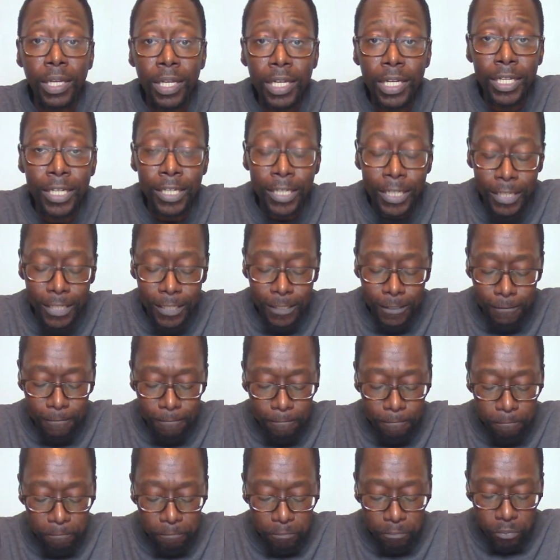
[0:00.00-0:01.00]
good.
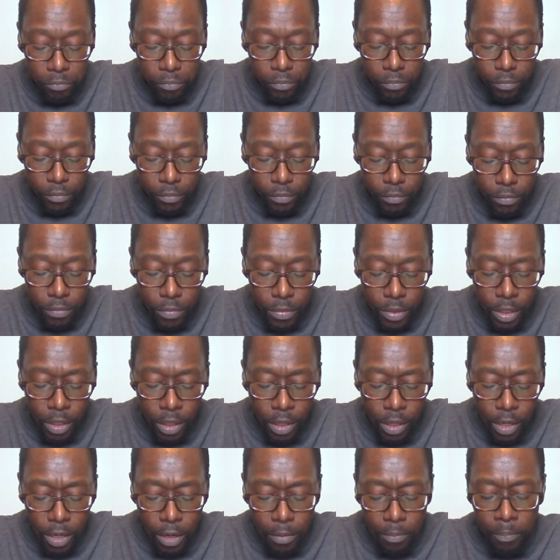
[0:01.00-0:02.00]

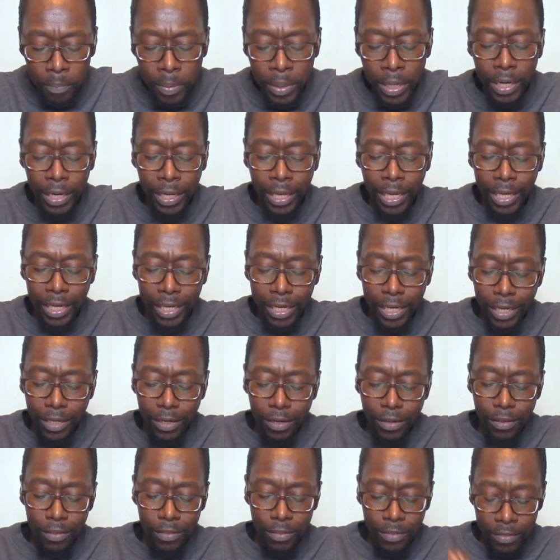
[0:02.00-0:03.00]
But
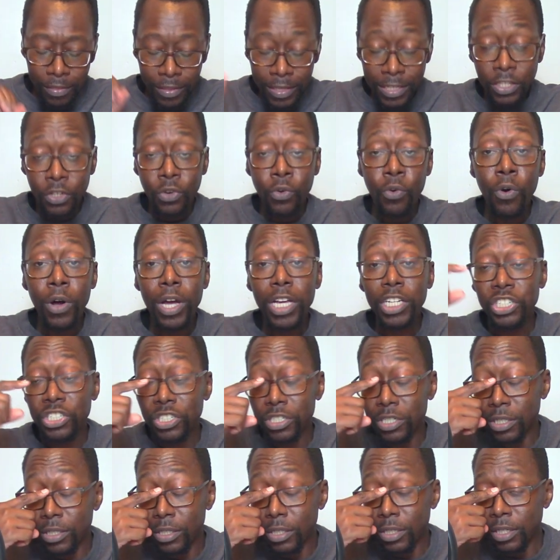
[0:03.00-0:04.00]
again, this
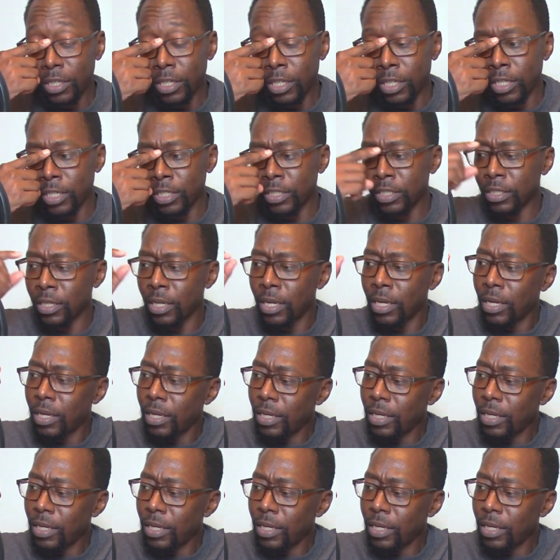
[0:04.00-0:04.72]
question is